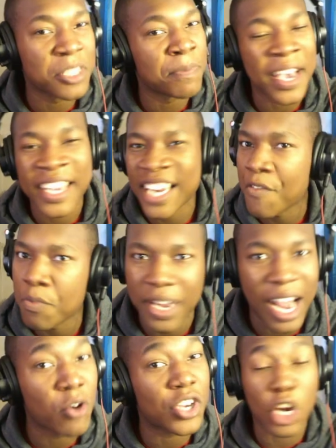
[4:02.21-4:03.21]
I'm smacking
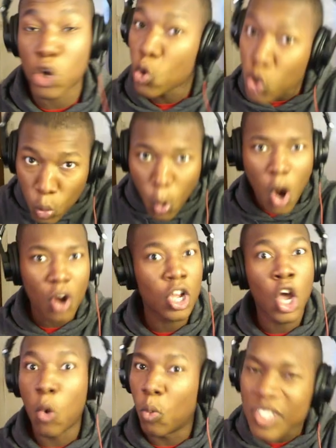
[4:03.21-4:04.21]
everybody. I don't care who you
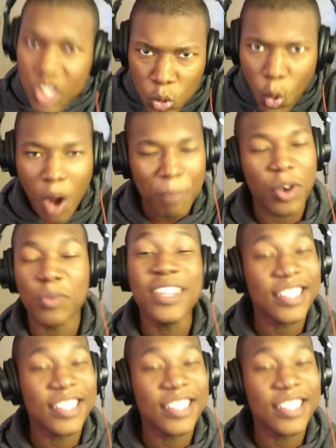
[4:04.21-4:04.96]
are, what you are, bro.